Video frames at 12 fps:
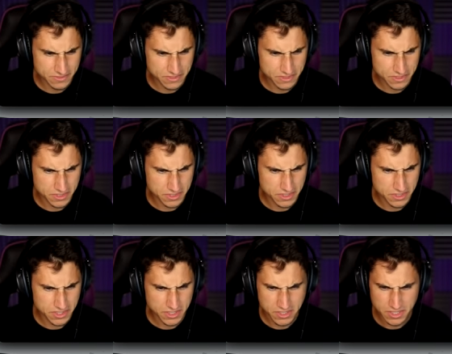
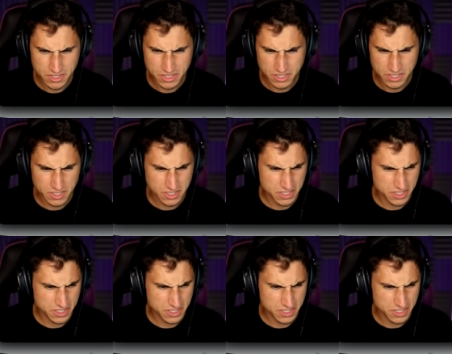(silence)